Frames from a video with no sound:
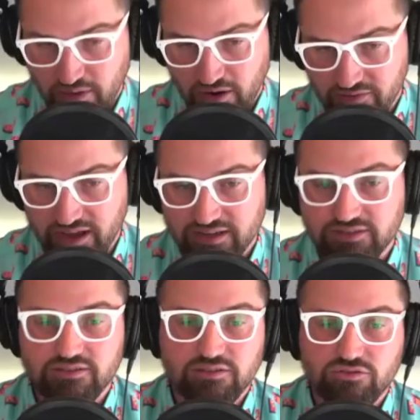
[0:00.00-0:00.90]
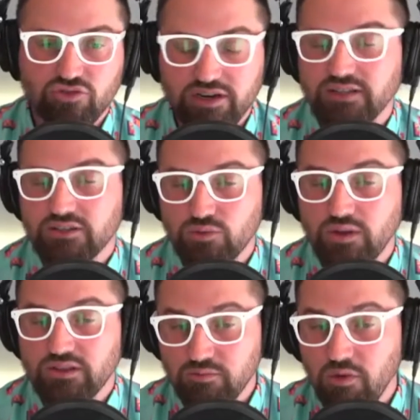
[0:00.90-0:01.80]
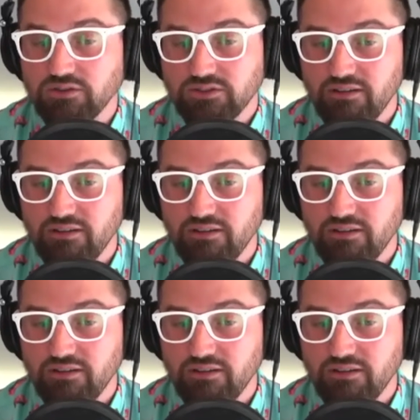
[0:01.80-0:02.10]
of that is try not to sweat the small stuff.